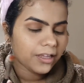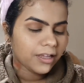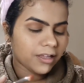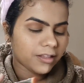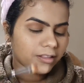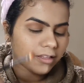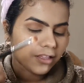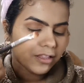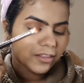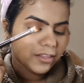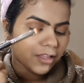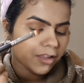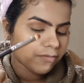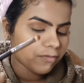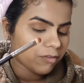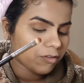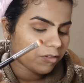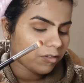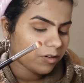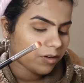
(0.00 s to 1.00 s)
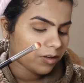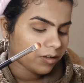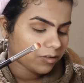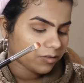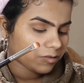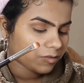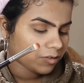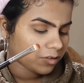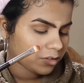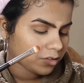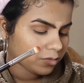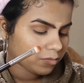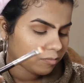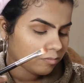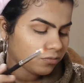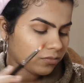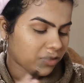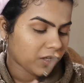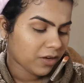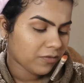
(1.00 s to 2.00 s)
And then they have got like
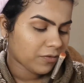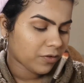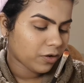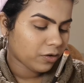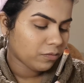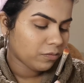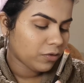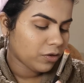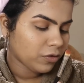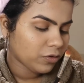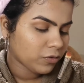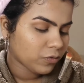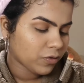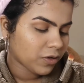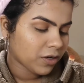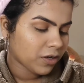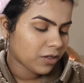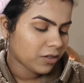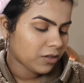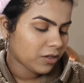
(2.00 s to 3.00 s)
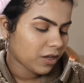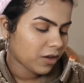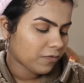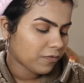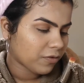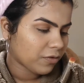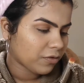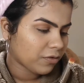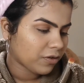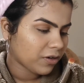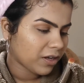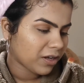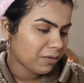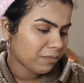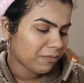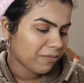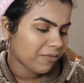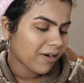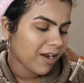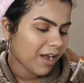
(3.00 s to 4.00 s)
they have got milled one, they have got
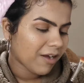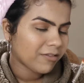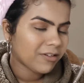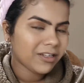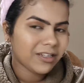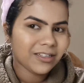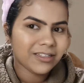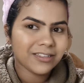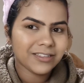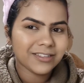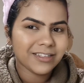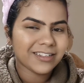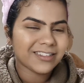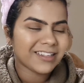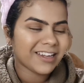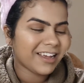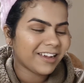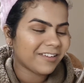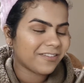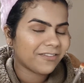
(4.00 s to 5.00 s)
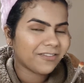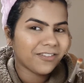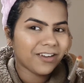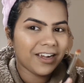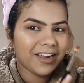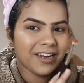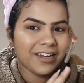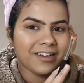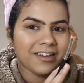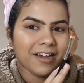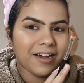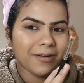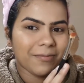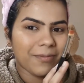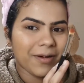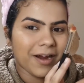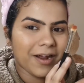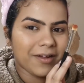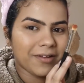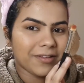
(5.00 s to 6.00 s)
like brownies, that's like really dark
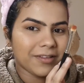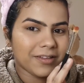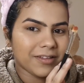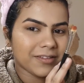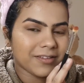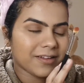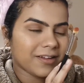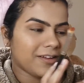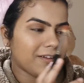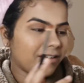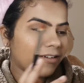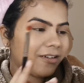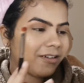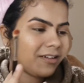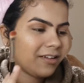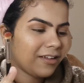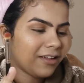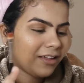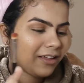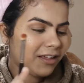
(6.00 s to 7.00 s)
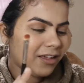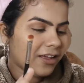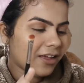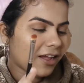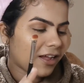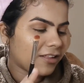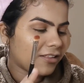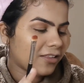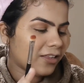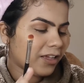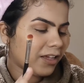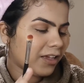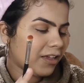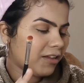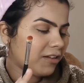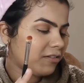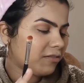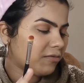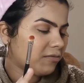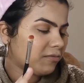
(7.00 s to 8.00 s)
brown, this color. And
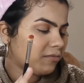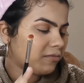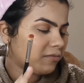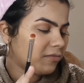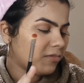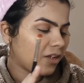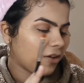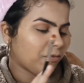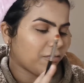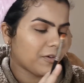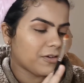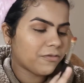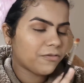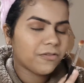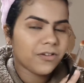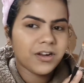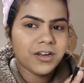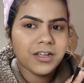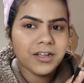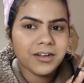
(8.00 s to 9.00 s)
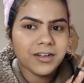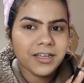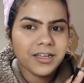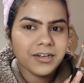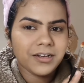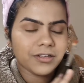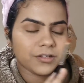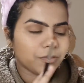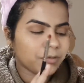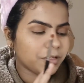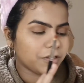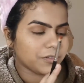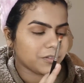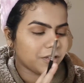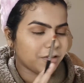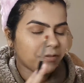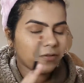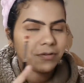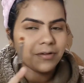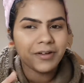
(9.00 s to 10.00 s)
then they've got running late as well, so
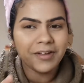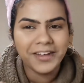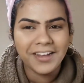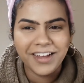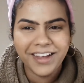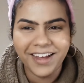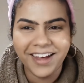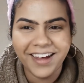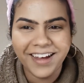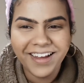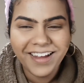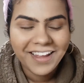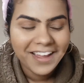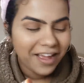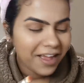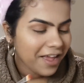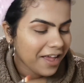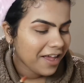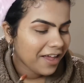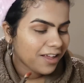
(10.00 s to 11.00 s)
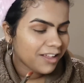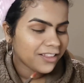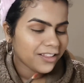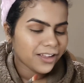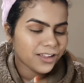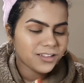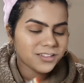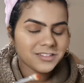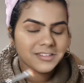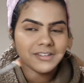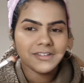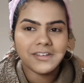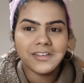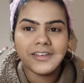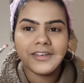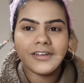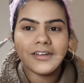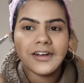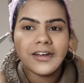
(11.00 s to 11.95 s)
if you that is so cute.